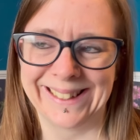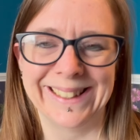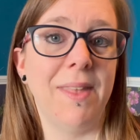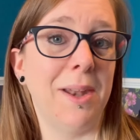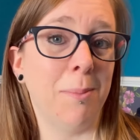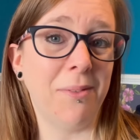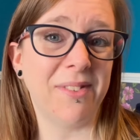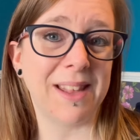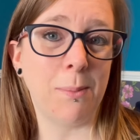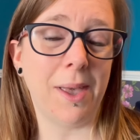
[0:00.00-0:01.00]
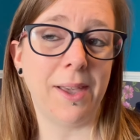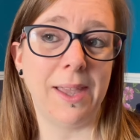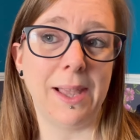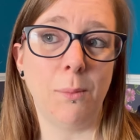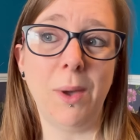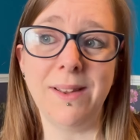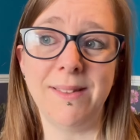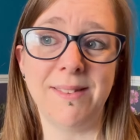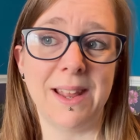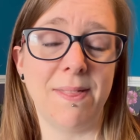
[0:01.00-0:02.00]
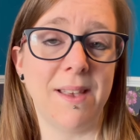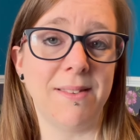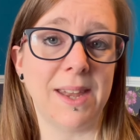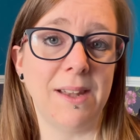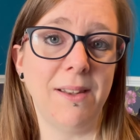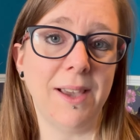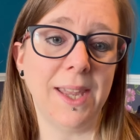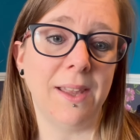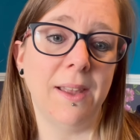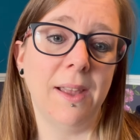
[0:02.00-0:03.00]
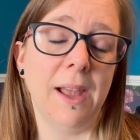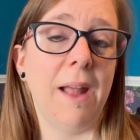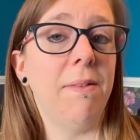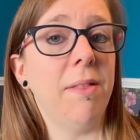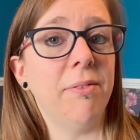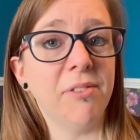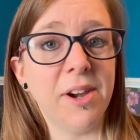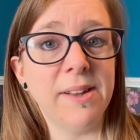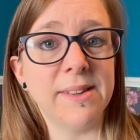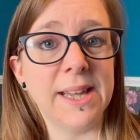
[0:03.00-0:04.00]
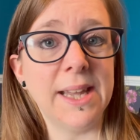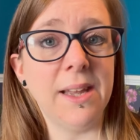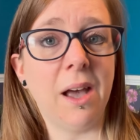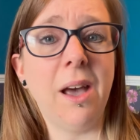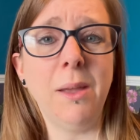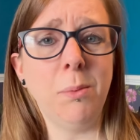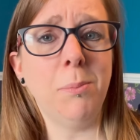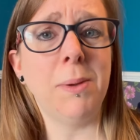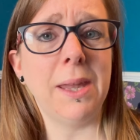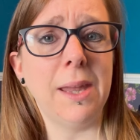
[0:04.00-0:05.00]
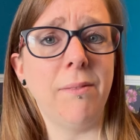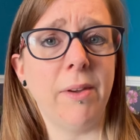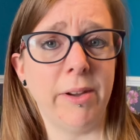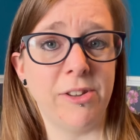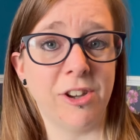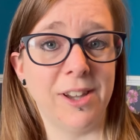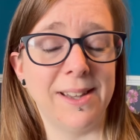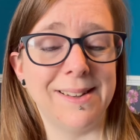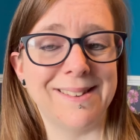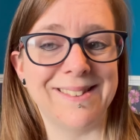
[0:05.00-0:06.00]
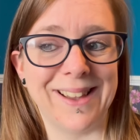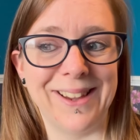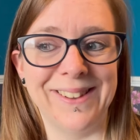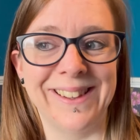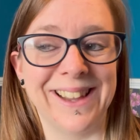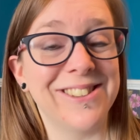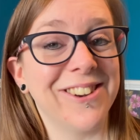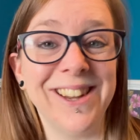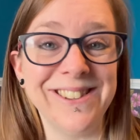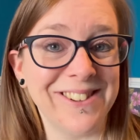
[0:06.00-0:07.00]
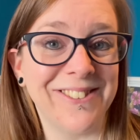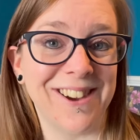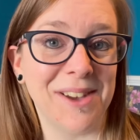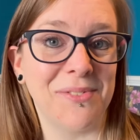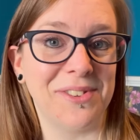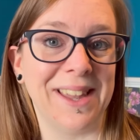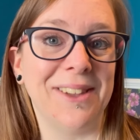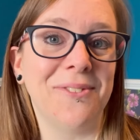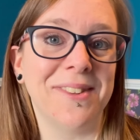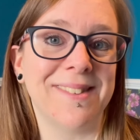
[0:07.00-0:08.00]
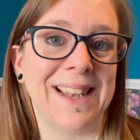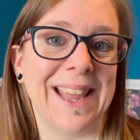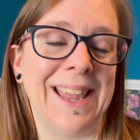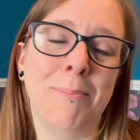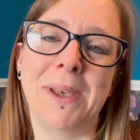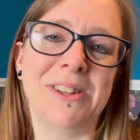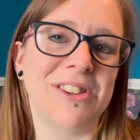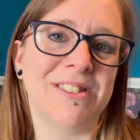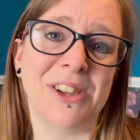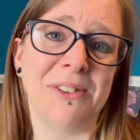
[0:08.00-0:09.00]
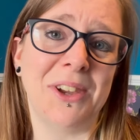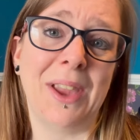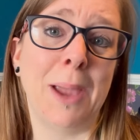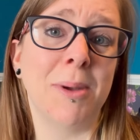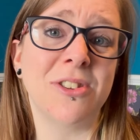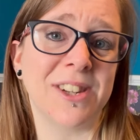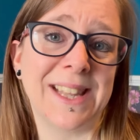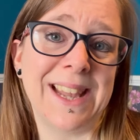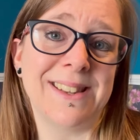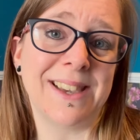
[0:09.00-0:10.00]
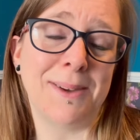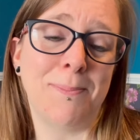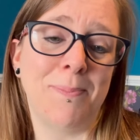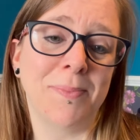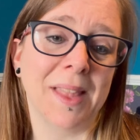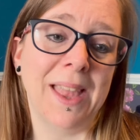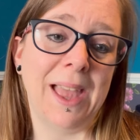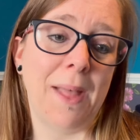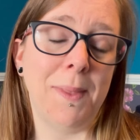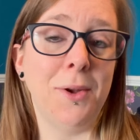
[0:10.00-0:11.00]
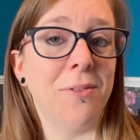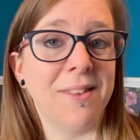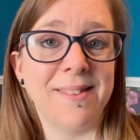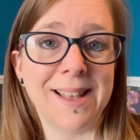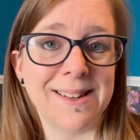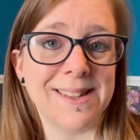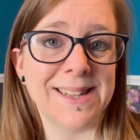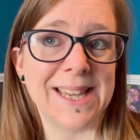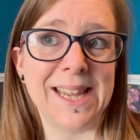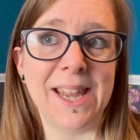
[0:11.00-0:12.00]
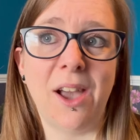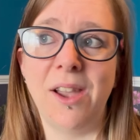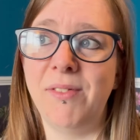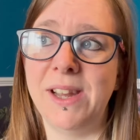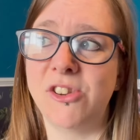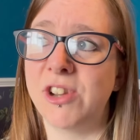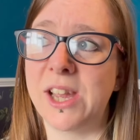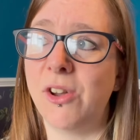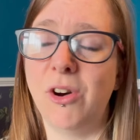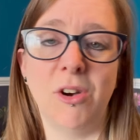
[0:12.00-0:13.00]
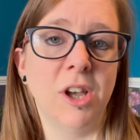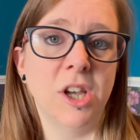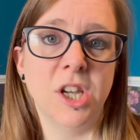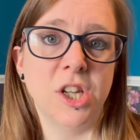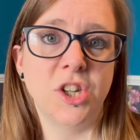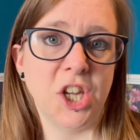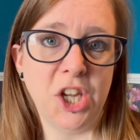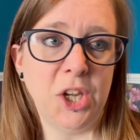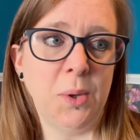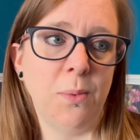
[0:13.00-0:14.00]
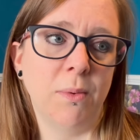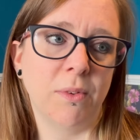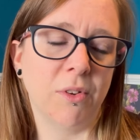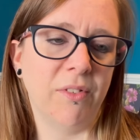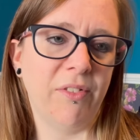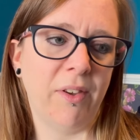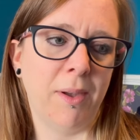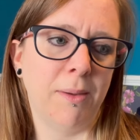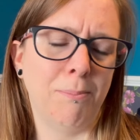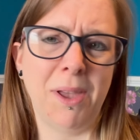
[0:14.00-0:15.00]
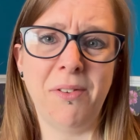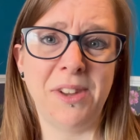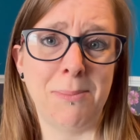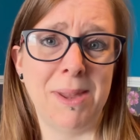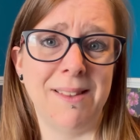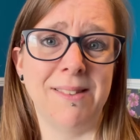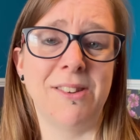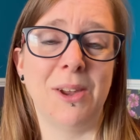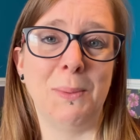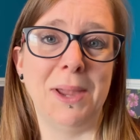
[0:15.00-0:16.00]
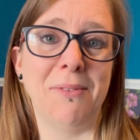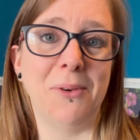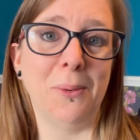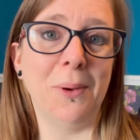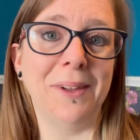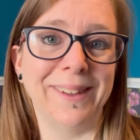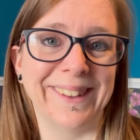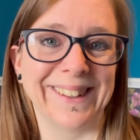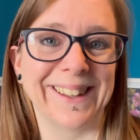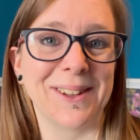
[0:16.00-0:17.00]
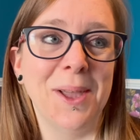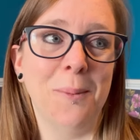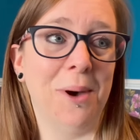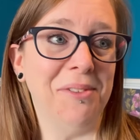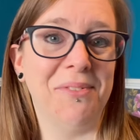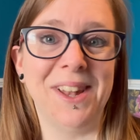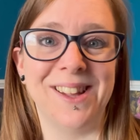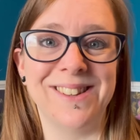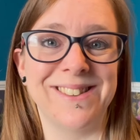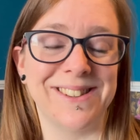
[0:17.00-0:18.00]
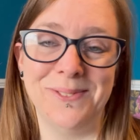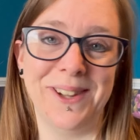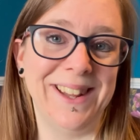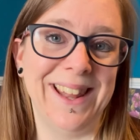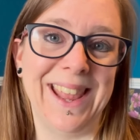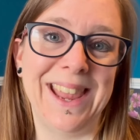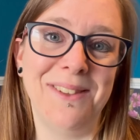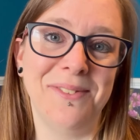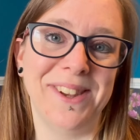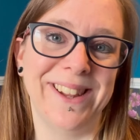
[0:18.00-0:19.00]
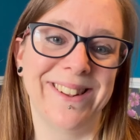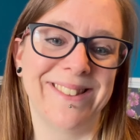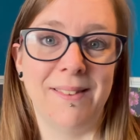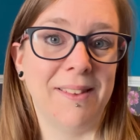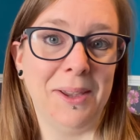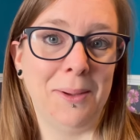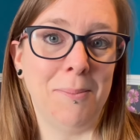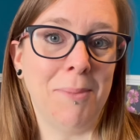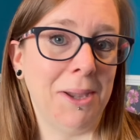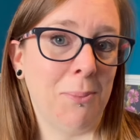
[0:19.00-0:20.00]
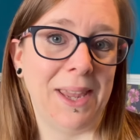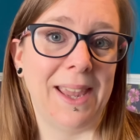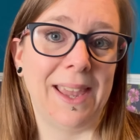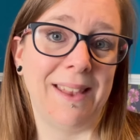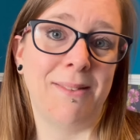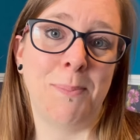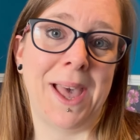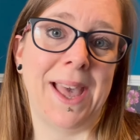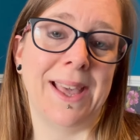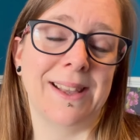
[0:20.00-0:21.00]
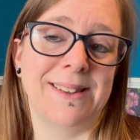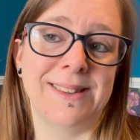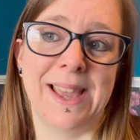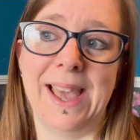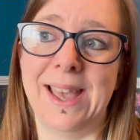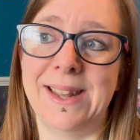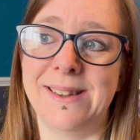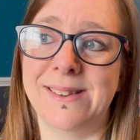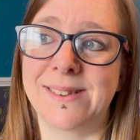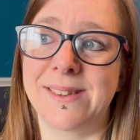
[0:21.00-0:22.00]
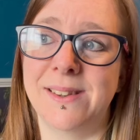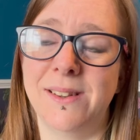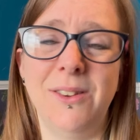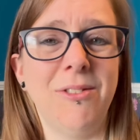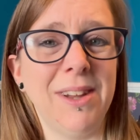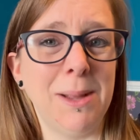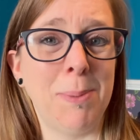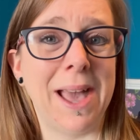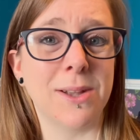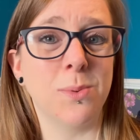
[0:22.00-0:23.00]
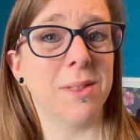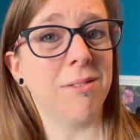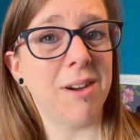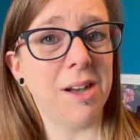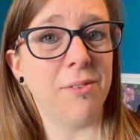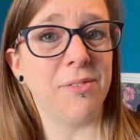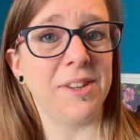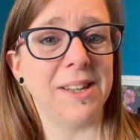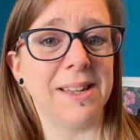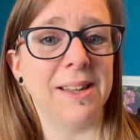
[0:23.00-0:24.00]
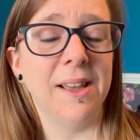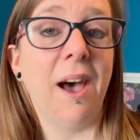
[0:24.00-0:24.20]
Then I'm obviously working Wednesday, Thursday night, and then the Friday I will be very tired, so I try and do crafting obviously, but I just don't know how much I'd get done. And then on the Saturday I've literally got 2 sort of birthday meals to go out for. One for lunch and one in the evening. So my week is packed, and not really packed with crafting.